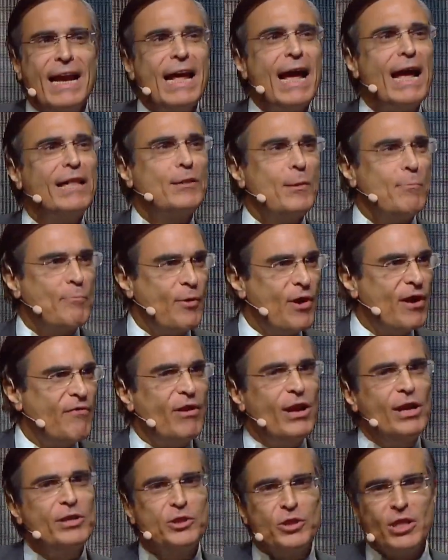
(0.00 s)
I had the
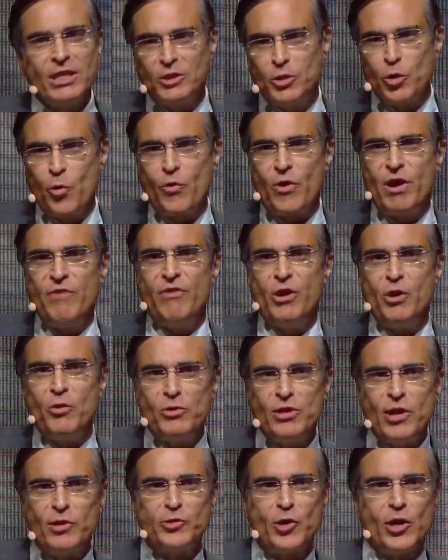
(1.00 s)
privilege to review
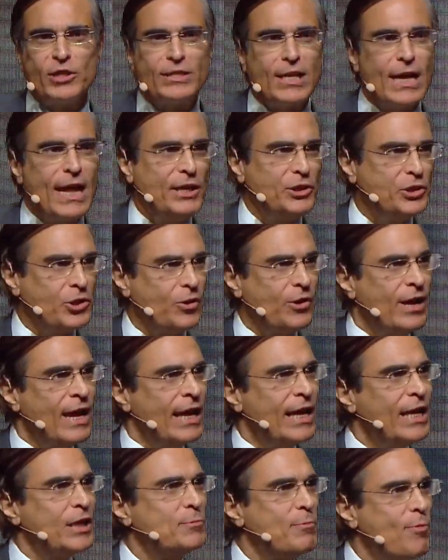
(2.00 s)
the translation.
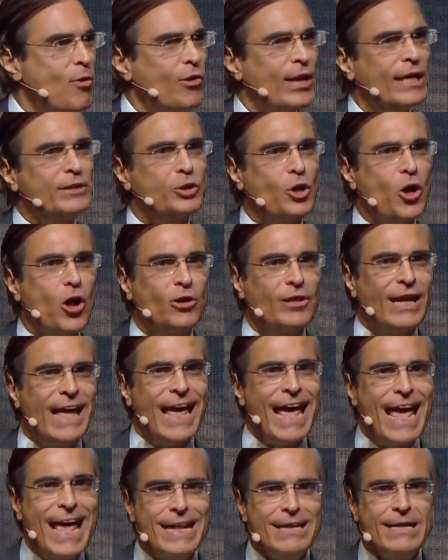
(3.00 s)
His book is called
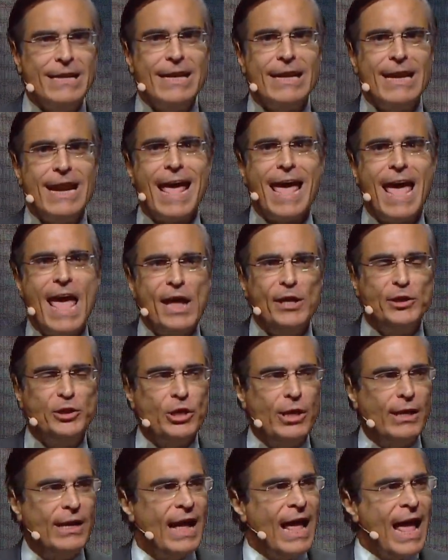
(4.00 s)
Ending
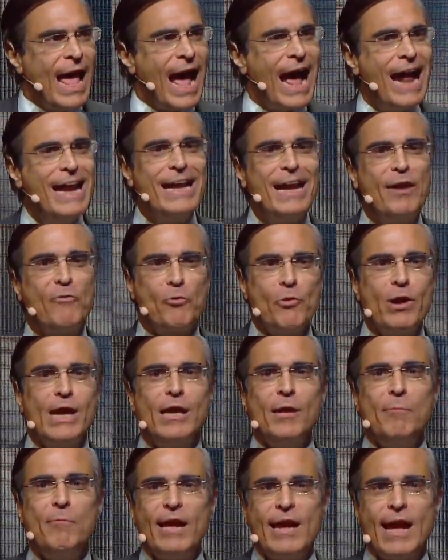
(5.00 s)
Aging, and it
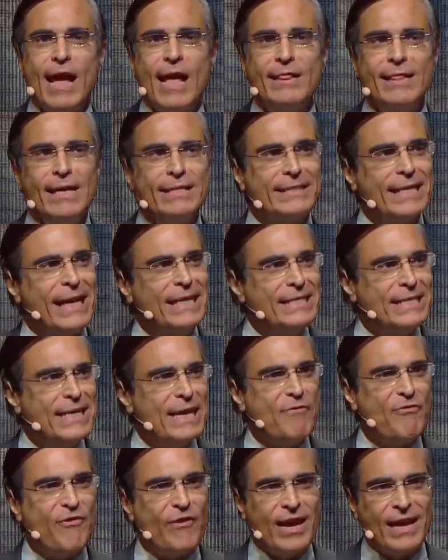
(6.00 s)
really began the
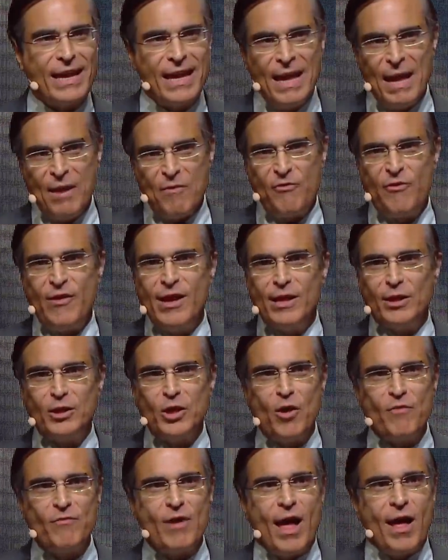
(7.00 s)
scientific field
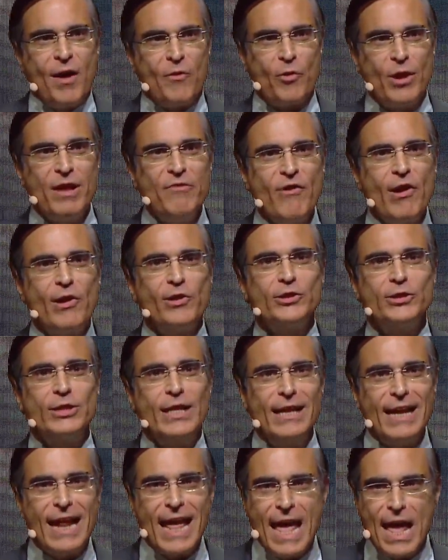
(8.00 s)
of
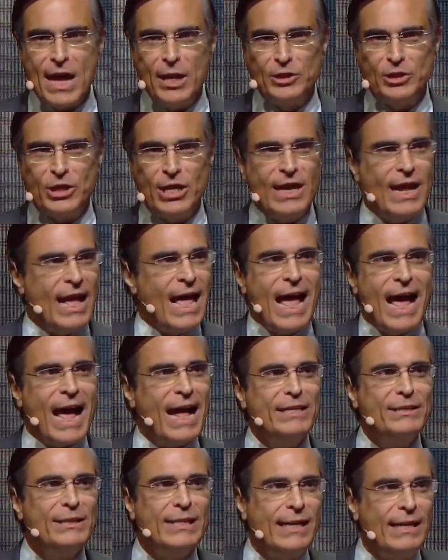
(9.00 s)
reversing aging.
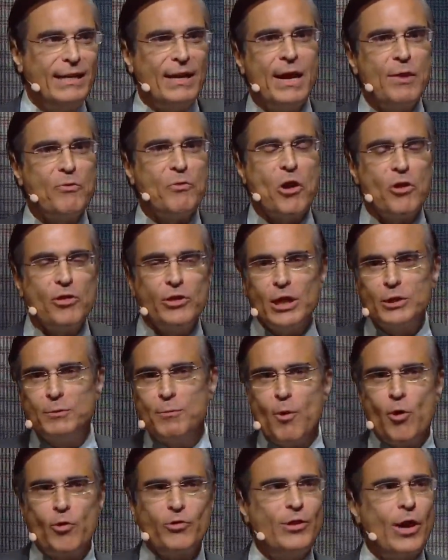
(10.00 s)
Until he wrote this
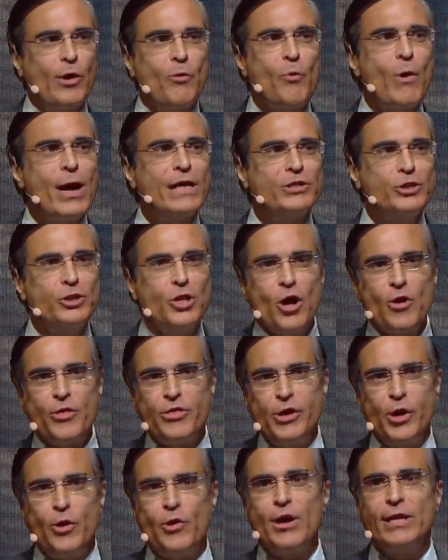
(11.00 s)
book, there was no
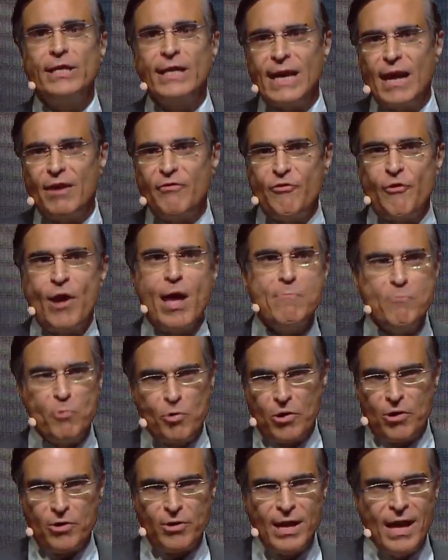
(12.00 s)
theoretical
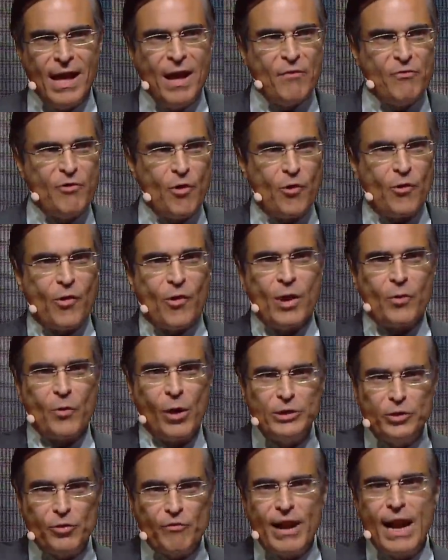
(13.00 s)
framework for
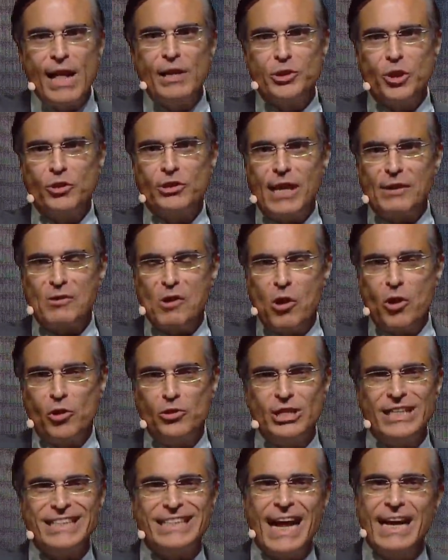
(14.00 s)
rejuvenation
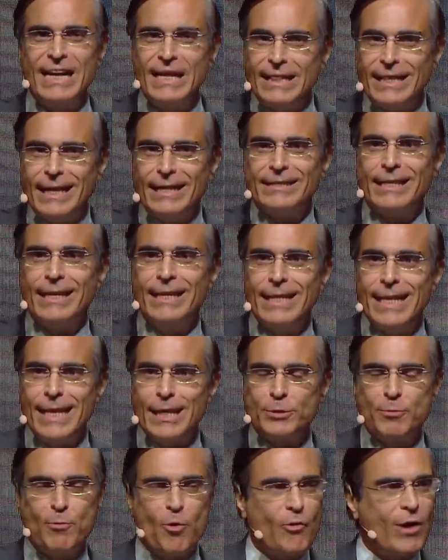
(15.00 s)
technologies, and it is in
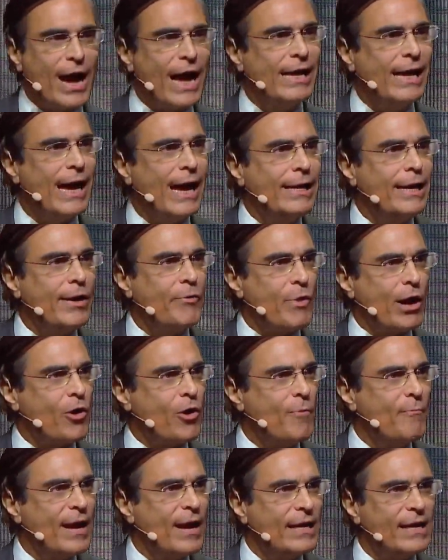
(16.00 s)
this book. I highly
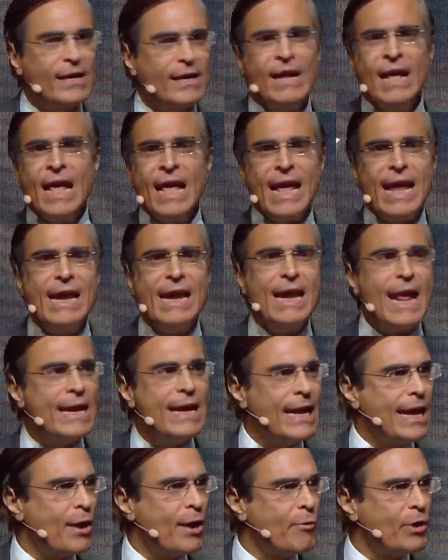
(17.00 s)
recommend it in any
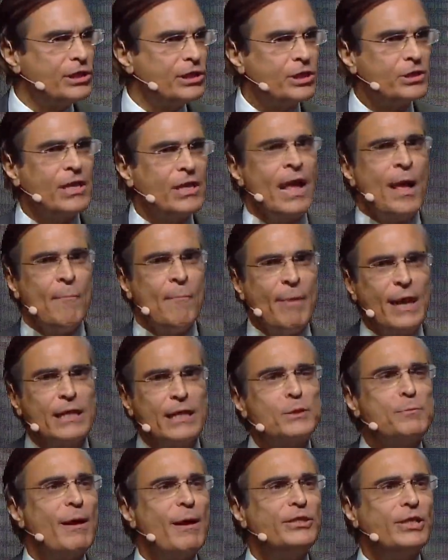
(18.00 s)
languages, but
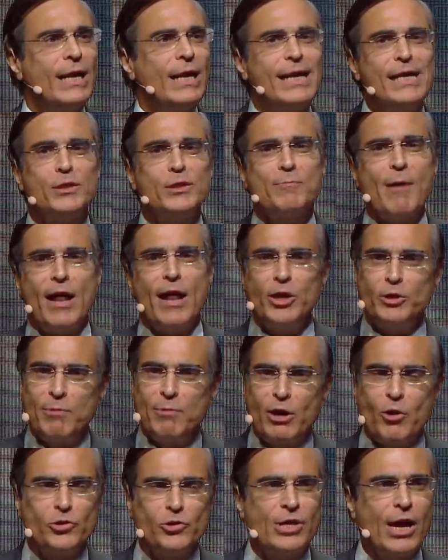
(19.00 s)
especially in Spanish
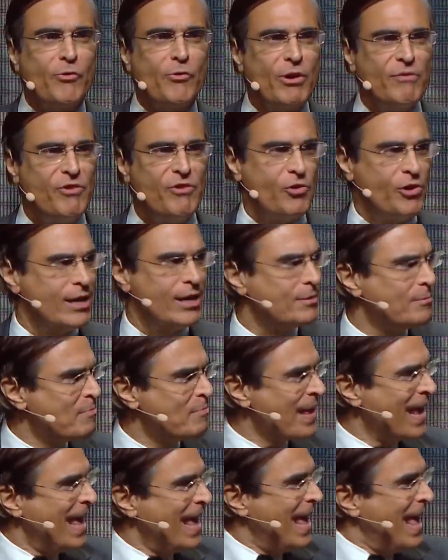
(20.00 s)
because I reviewed it.
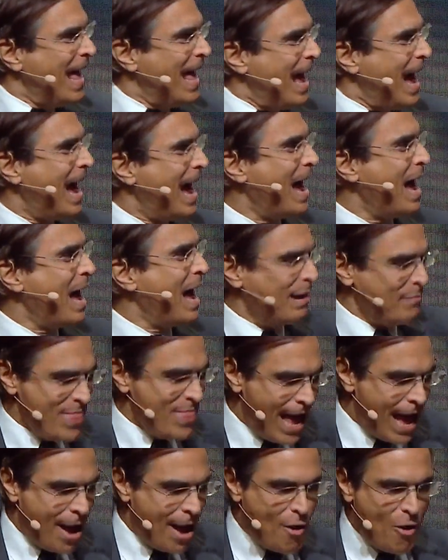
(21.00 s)

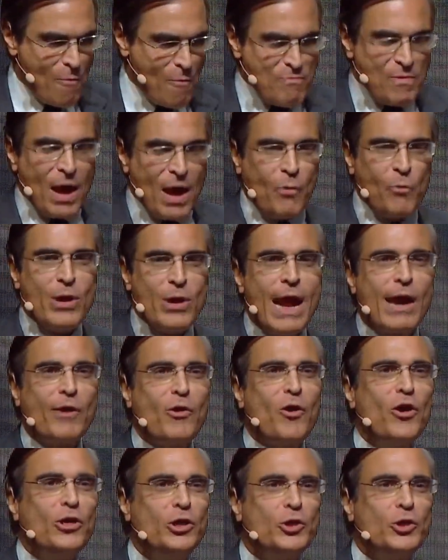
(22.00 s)
Now, we are going